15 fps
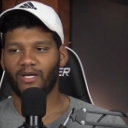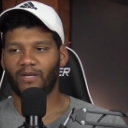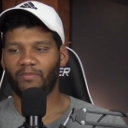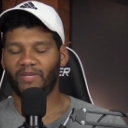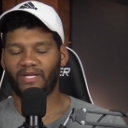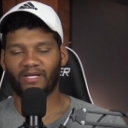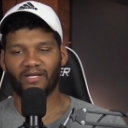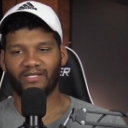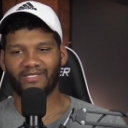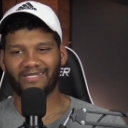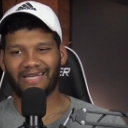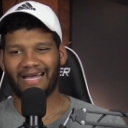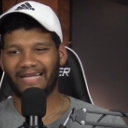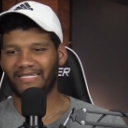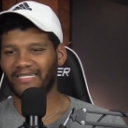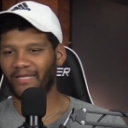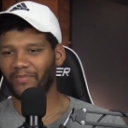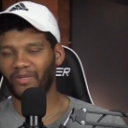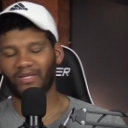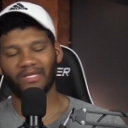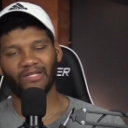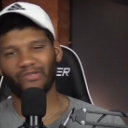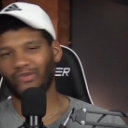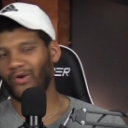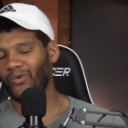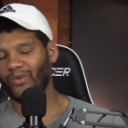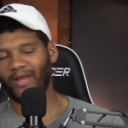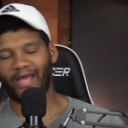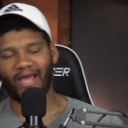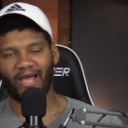because I typically
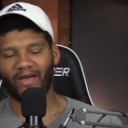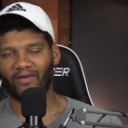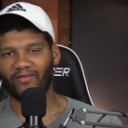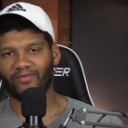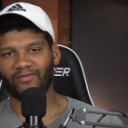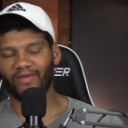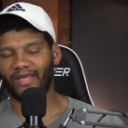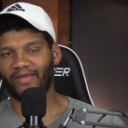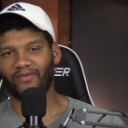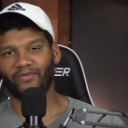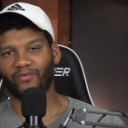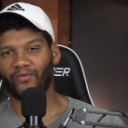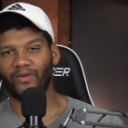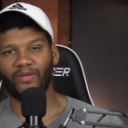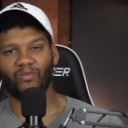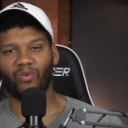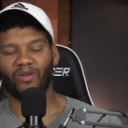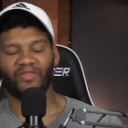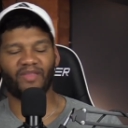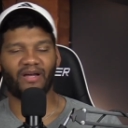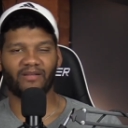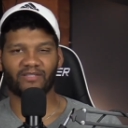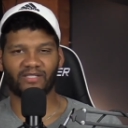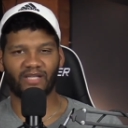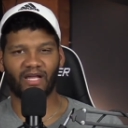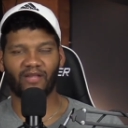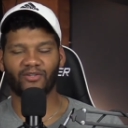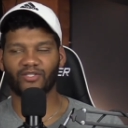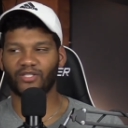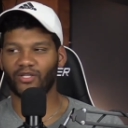don't have a free
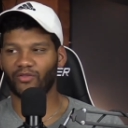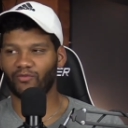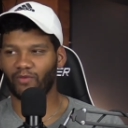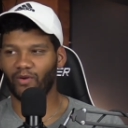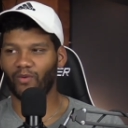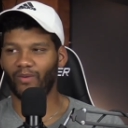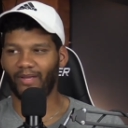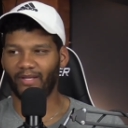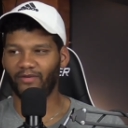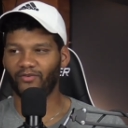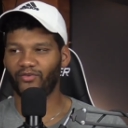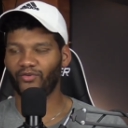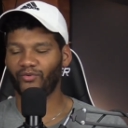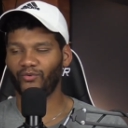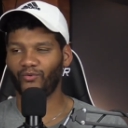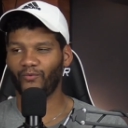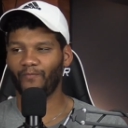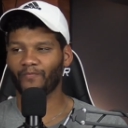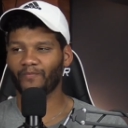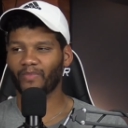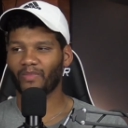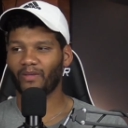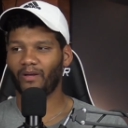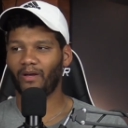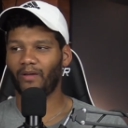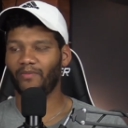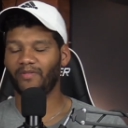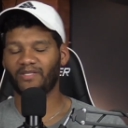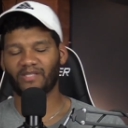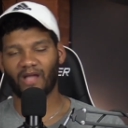$1,000 to throw into
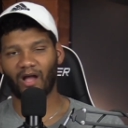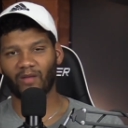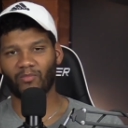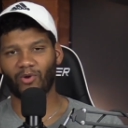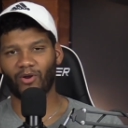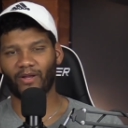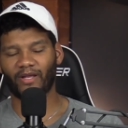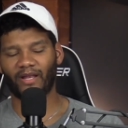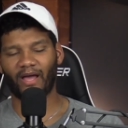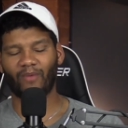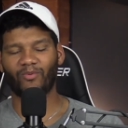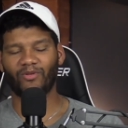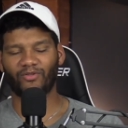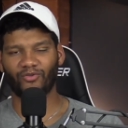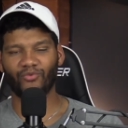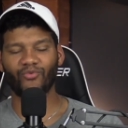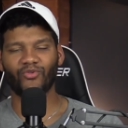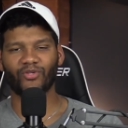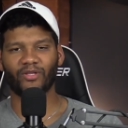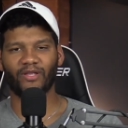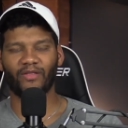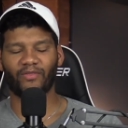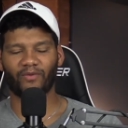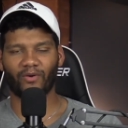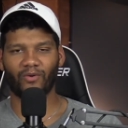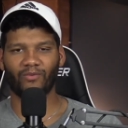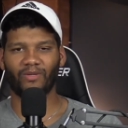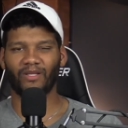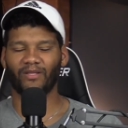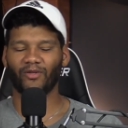uh, the stock market. I would usually
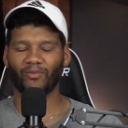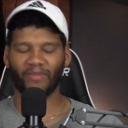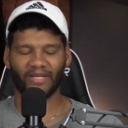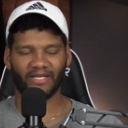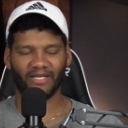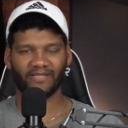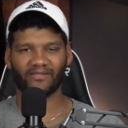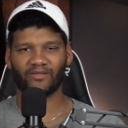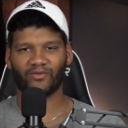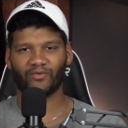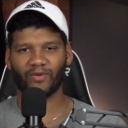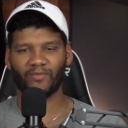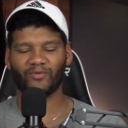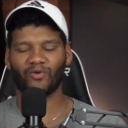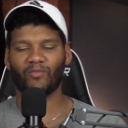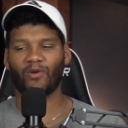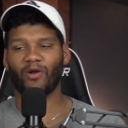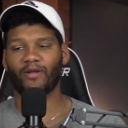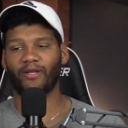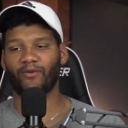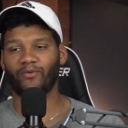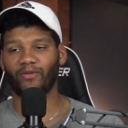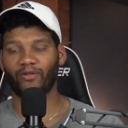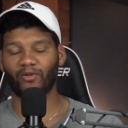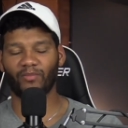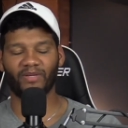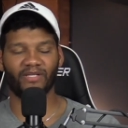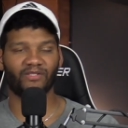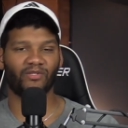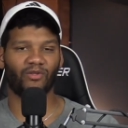throw a little bit into the crypto market or a little
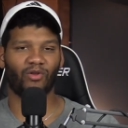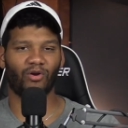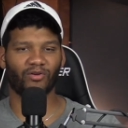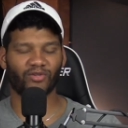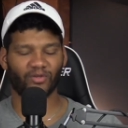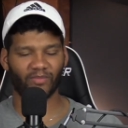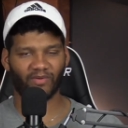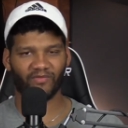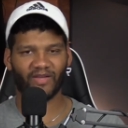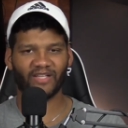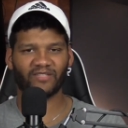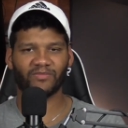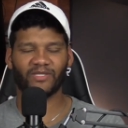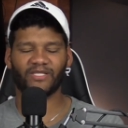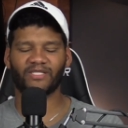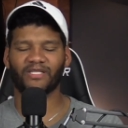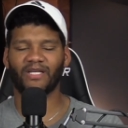bit into long term investments,